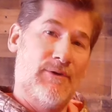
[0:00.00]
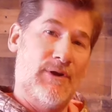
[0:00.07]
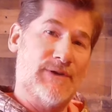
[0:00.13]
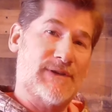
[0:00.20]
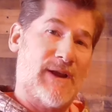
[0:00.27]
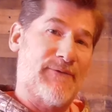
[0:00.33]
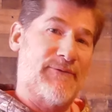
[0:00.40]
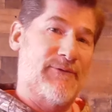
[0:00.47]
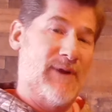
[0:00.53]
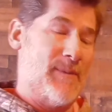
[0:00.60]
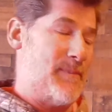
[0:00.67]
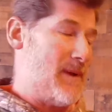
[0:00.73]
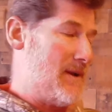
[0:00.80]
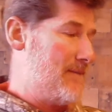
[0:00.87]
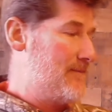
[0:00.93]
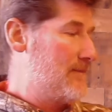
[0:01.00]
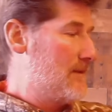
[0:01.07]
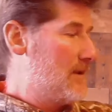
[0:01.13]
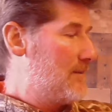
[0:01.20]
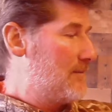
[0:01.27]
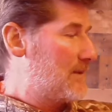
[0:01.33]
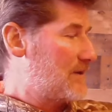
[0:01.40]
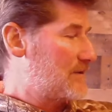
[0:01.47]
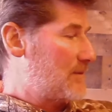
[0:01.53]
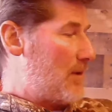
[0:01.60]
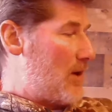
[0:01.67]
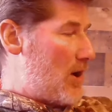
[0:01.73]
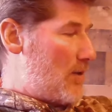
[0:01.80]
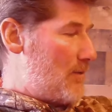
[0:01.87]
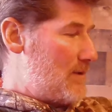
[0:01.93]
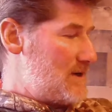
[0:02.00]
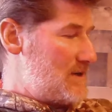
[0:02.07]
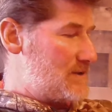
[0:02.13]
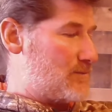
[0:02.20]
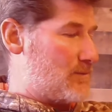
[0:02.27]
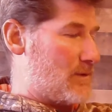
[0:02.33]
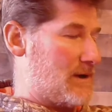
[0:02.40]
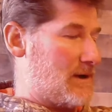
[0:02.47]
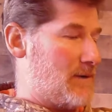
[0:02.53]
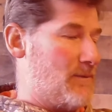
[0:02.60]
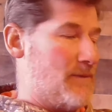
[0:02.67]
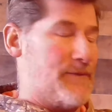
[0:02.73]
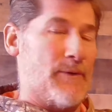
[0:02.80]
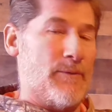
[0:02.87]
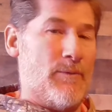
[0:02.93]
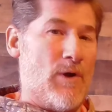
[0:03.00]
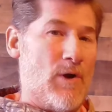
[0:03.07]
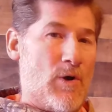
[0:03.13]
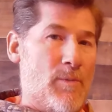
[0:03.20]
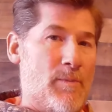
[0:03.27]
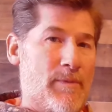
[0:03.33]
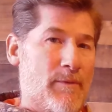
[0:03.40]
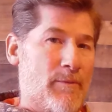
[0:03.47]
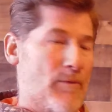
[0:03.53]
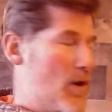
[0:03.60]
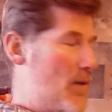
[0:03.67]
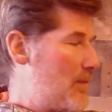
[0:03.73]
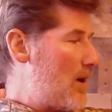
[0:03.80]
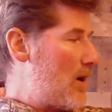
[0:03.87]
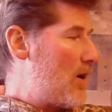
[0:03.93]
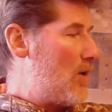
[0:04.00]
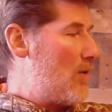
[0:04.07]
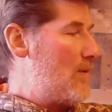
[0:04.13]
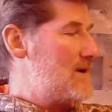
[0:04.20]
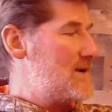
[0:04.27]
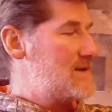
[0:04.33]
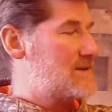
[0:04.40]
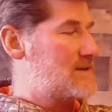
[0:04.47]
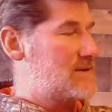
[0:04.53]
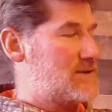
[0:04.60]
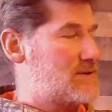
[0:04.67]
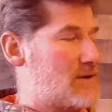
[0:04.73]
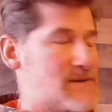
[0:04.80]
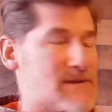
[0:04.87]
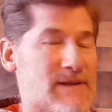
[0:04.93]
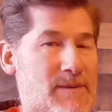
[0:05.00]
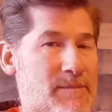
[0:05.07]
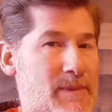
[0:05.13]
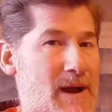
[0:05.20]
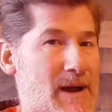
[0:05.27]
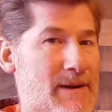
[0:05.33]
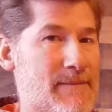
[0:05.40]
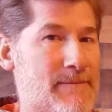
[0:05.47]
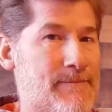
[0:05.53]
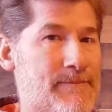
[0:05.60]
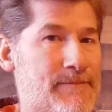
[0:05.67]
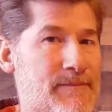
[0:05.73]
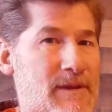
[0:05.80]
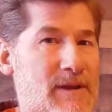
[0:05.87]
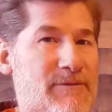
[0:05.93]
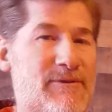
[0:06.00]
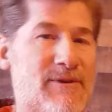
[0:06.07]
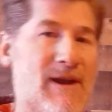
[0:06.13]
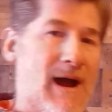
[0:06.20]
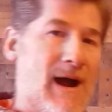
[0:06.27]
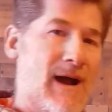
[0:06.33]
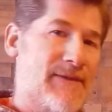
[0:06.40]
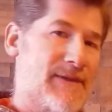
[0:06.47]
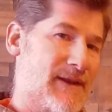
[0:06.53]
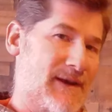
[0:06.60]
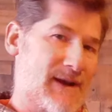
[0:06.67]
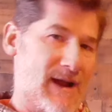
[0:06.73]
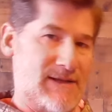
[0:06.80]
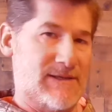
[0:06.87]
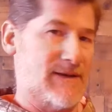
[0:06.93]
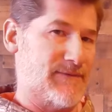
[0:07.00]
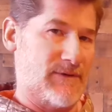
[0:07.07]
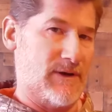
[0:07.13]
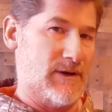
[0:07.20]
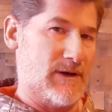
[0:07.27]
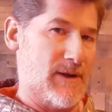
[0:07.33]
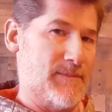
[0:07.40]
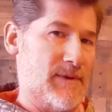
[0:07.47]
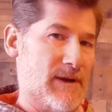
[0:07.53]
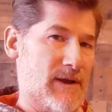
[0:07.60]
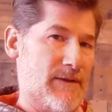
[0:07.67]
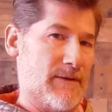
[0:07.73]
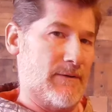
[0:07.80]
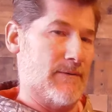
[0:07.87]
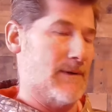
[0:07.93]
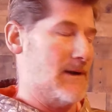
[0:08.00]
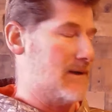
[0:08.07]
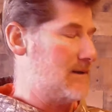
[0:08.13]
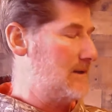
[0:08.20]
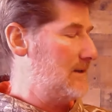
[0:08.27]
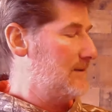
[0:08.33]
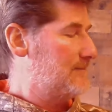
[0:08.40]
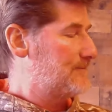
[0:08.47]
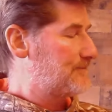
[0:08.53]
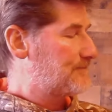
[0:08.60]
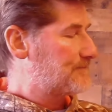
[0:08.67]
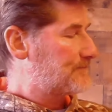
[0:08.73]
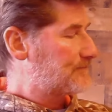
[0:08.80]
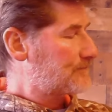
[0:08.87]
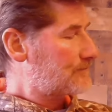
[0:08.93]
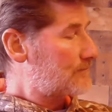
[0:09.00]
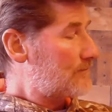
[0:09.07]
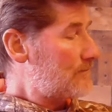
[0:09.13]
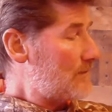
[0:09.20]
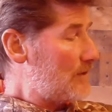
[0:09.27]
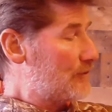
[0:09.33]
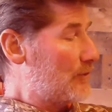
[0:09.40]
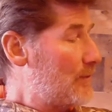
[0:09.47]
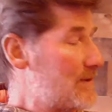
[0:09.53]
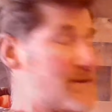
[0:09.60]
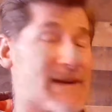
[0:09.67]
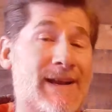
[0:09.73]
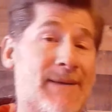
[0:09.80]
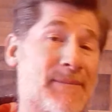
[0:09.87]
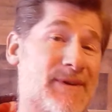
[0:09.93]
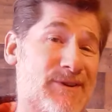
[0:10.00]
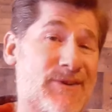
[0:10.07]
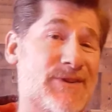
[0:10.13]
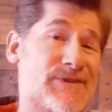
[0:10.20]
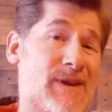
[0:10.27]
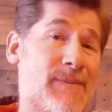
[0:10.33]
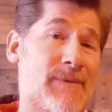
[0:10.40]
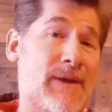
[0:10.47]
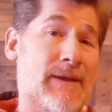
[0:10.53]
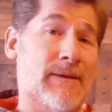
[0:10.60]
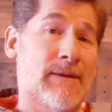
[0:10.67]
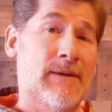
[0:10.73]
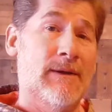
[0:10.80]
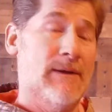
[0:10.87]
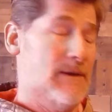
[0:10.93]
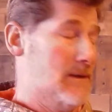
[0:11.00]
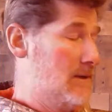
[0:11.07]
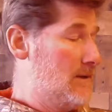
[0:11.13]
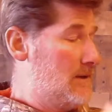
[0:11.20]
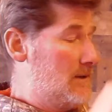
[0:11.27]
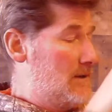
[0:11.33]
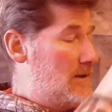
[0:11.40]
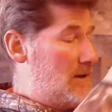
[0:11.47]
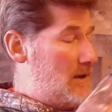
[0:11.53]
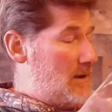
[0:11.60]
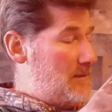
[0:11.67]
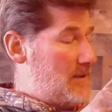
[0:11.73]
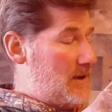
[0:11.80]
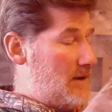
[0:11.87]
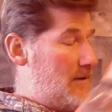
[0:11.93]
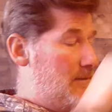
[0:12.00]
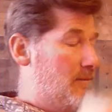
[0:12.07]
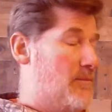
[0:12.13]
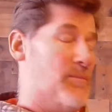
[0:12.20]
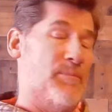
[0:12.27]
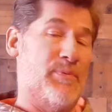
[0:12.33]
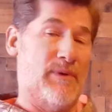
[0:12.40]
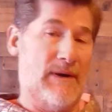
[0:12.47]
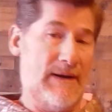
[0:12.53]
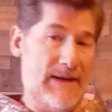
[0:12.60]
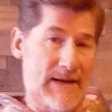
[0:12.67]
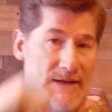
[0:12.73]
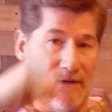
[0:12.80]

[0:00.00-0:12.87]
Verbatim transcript: notice I flip it because I'm always working with the rope. The rope always starts at the bottom. If not, then the knot's never gonna come together correctly. So once again, I'm going to do the same thing. I'm going to bring